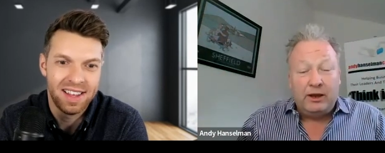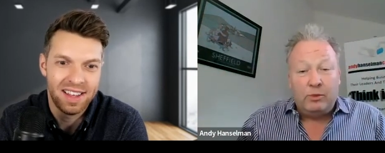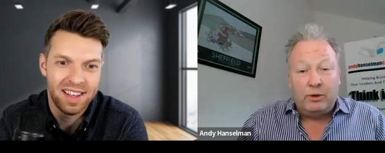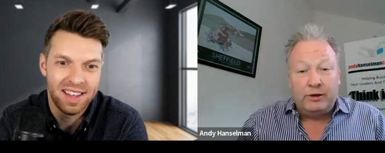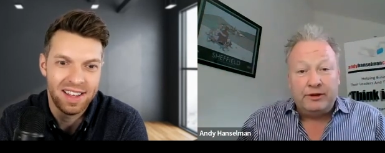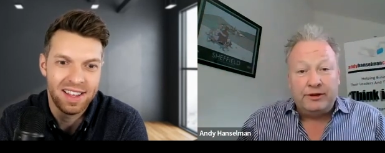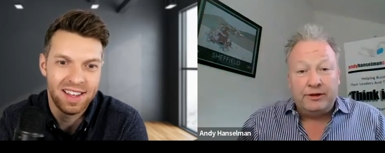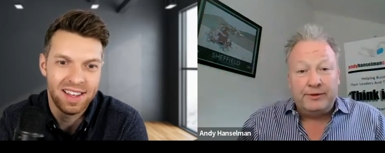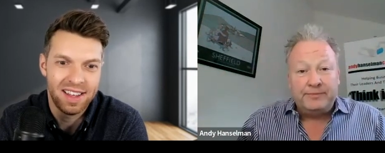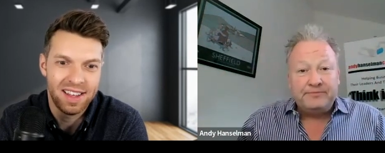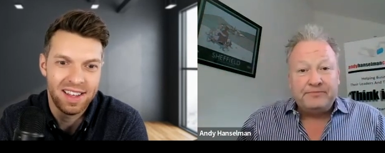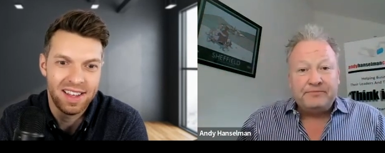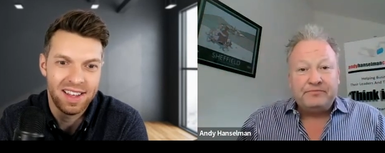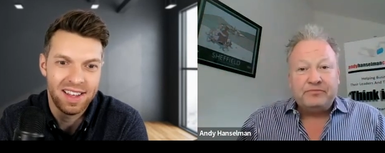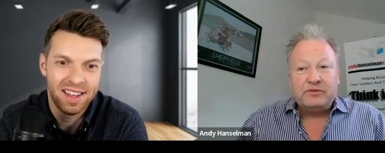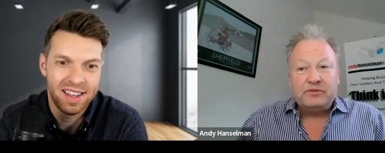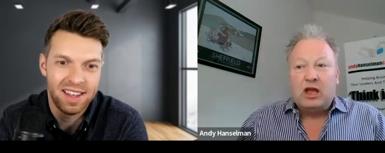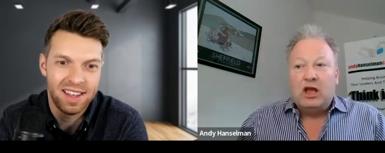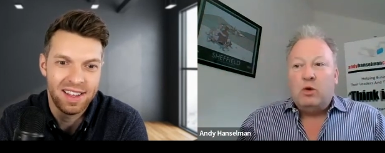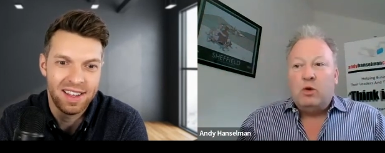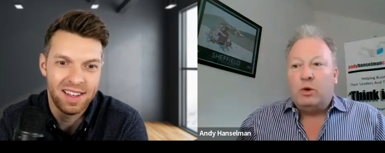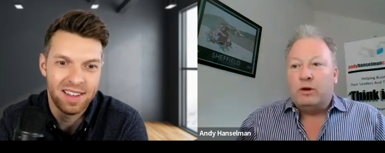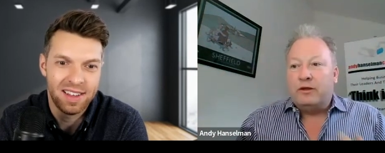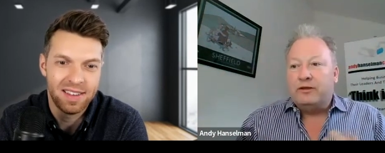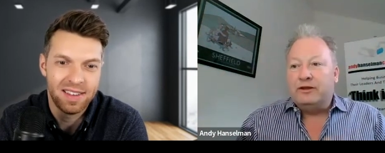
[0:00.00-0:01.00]
Speaker 1: One of
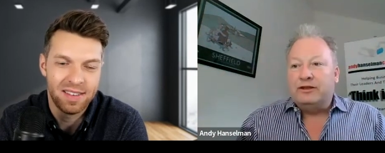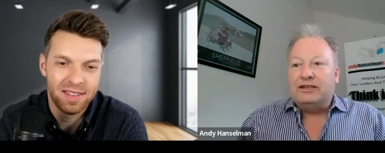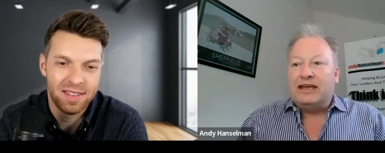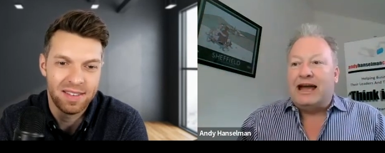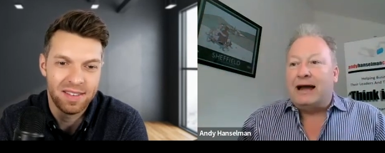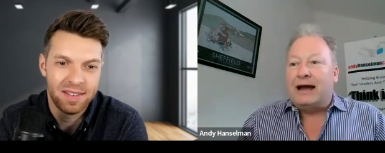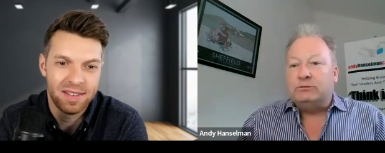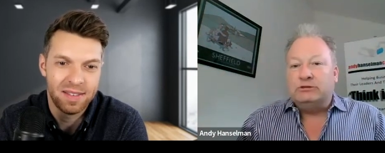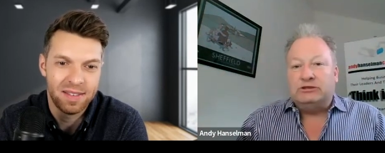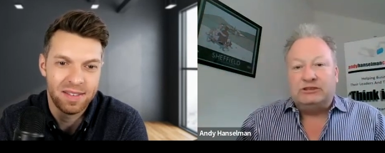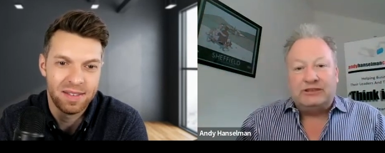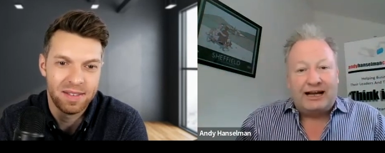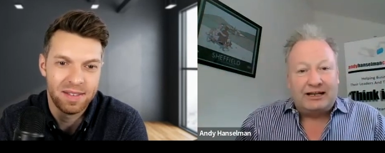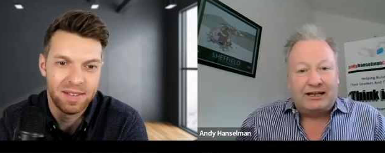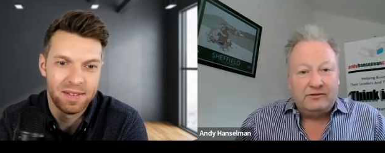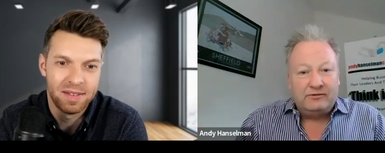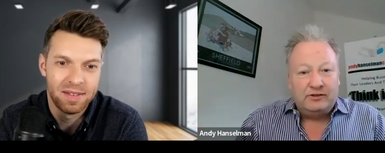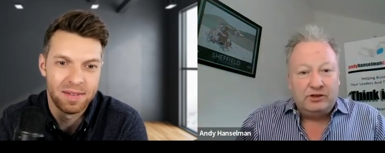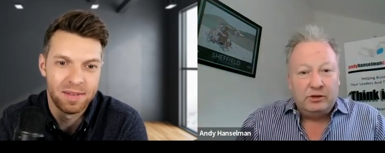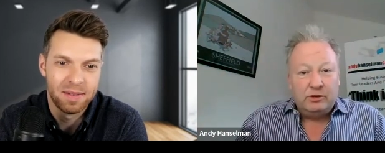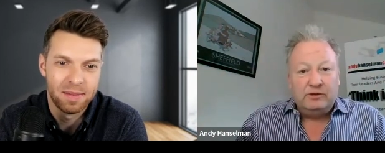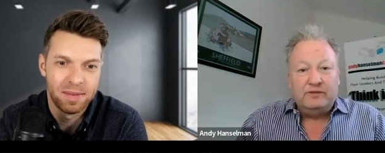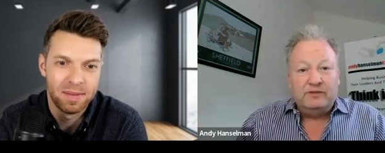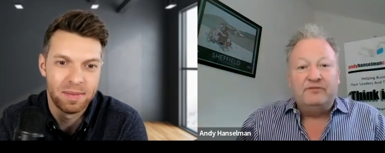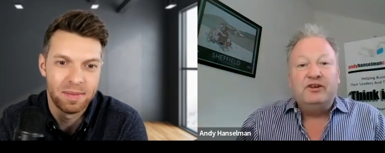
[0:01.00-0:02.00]
the downsides of
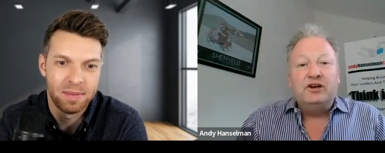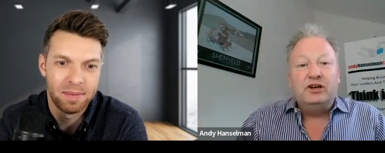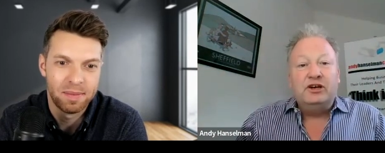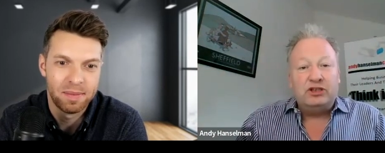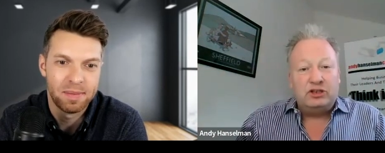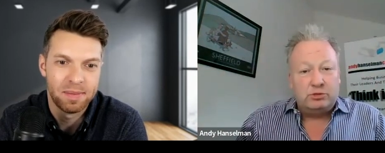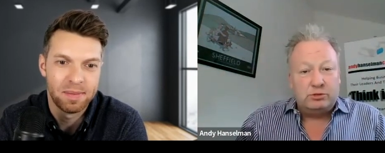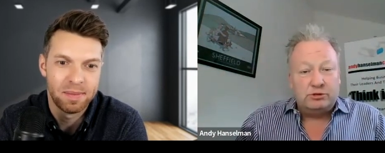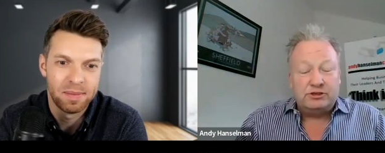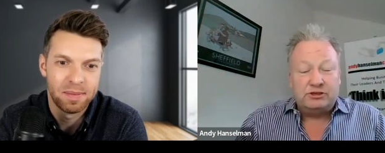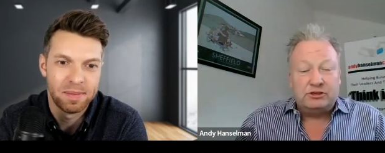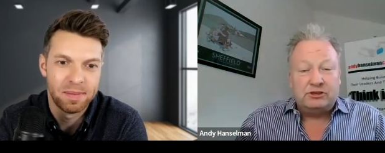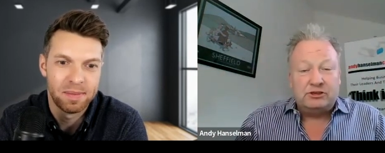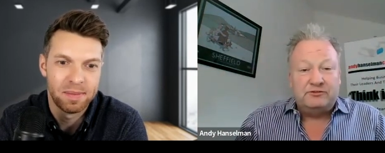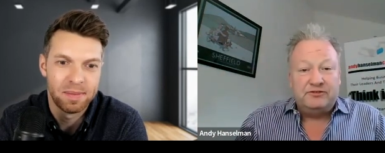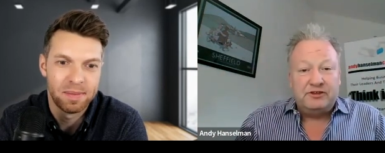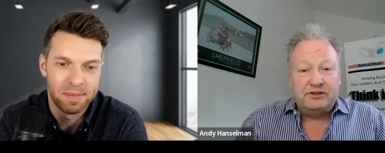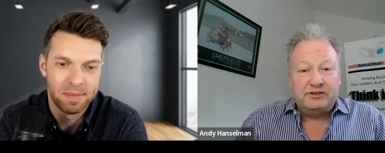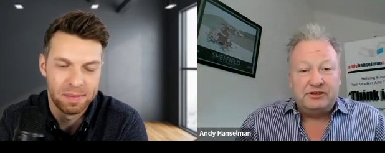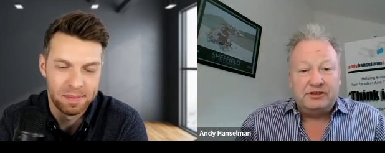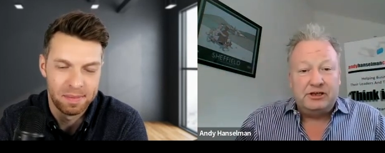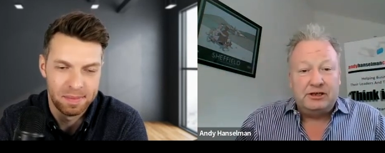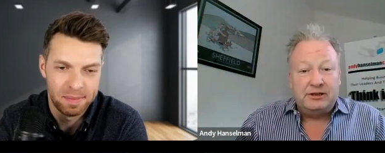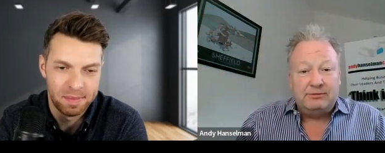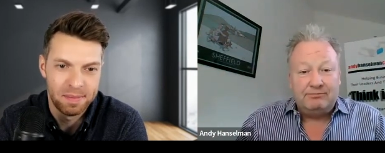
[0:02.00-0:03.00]
doing virtual stuff
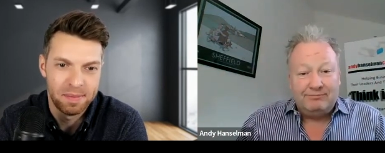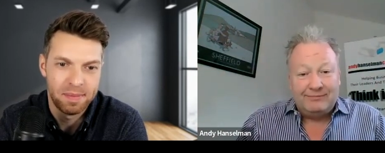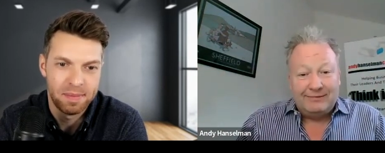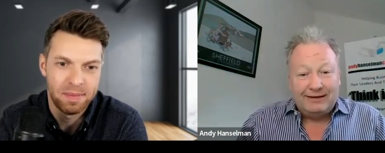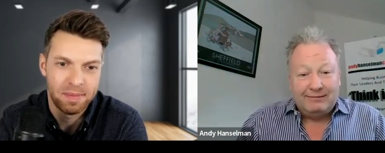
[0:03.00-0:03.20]
is that,